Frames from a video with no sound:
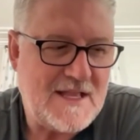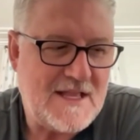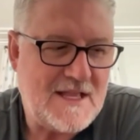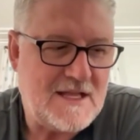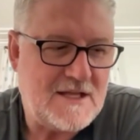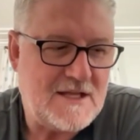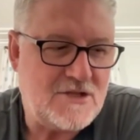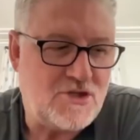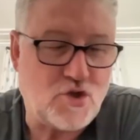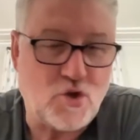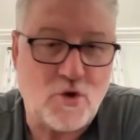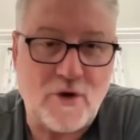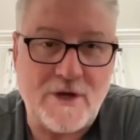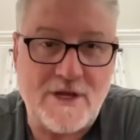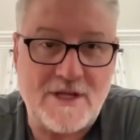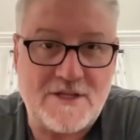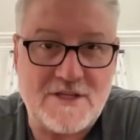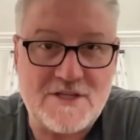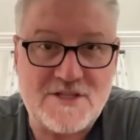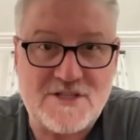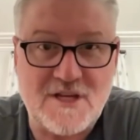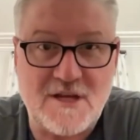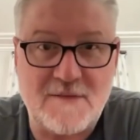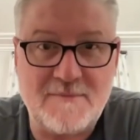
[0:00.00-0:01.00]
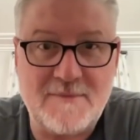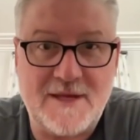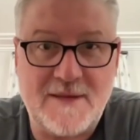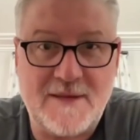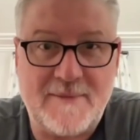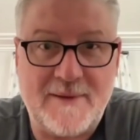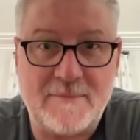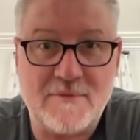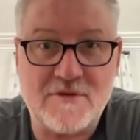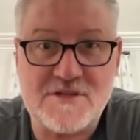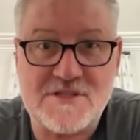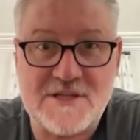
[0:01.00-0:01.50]
joy to so many
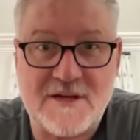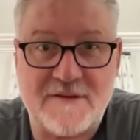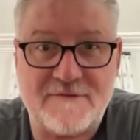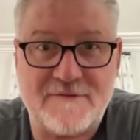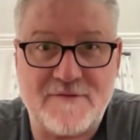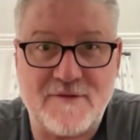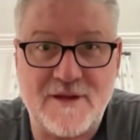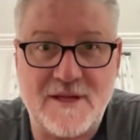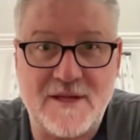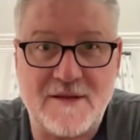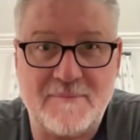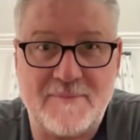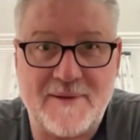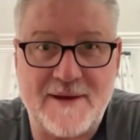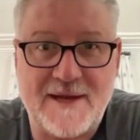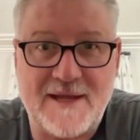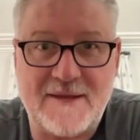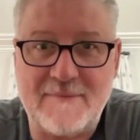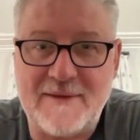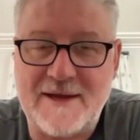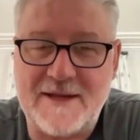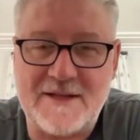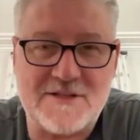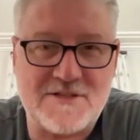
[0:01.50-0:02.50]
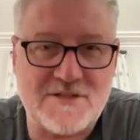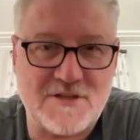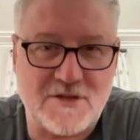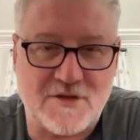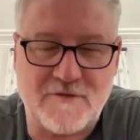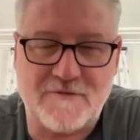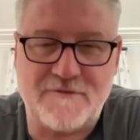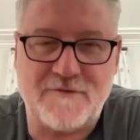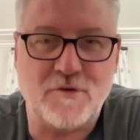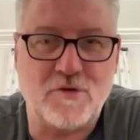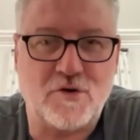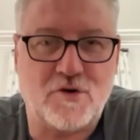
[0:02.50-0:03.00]
people suffering and pain, mate. It's a
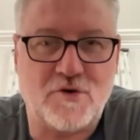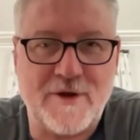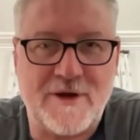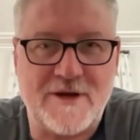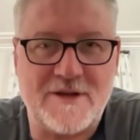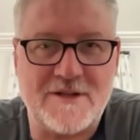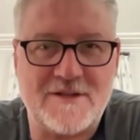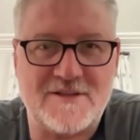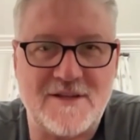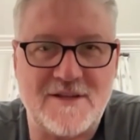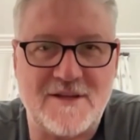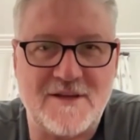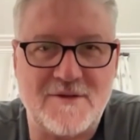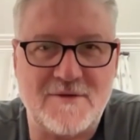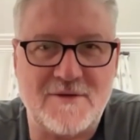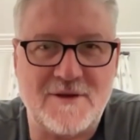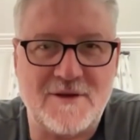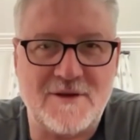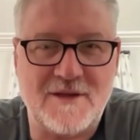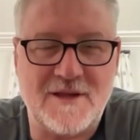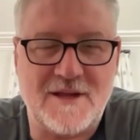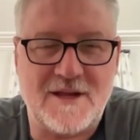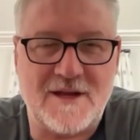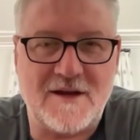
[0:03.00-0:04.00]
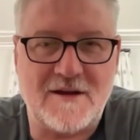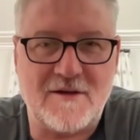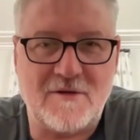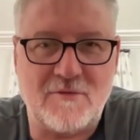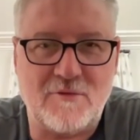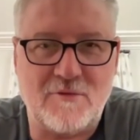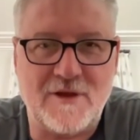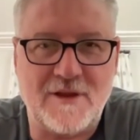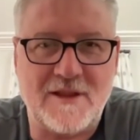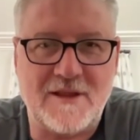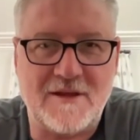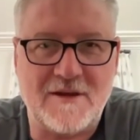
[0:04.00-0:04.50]
full credit to you, and I
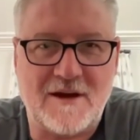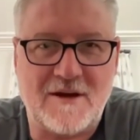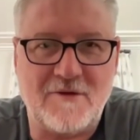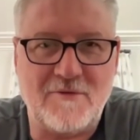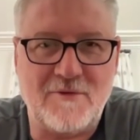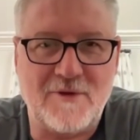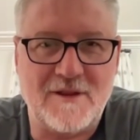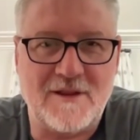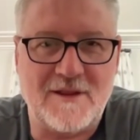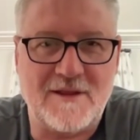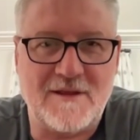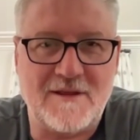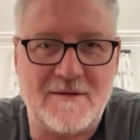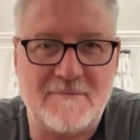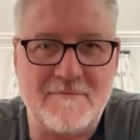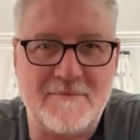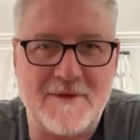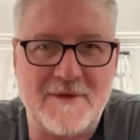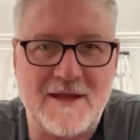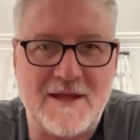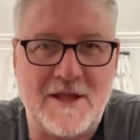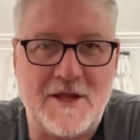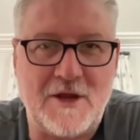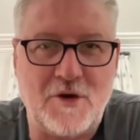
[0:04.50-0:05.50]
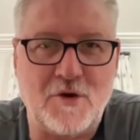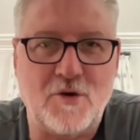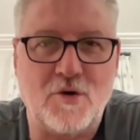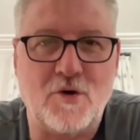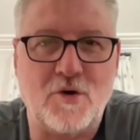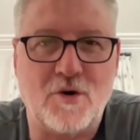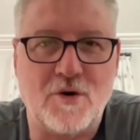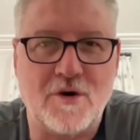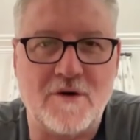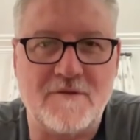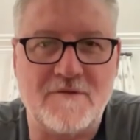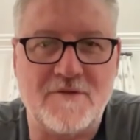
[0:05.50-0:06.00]
really am in
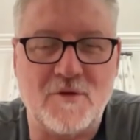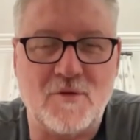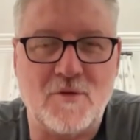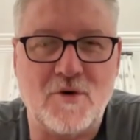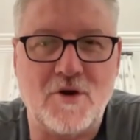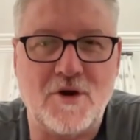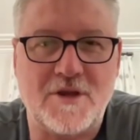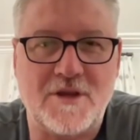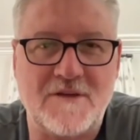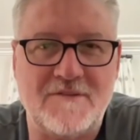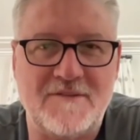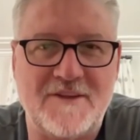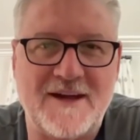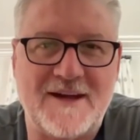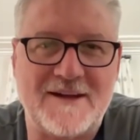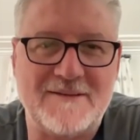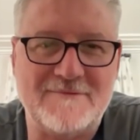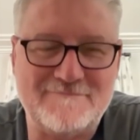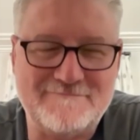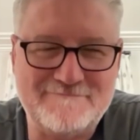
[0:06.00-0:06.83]
awe of the work you've done.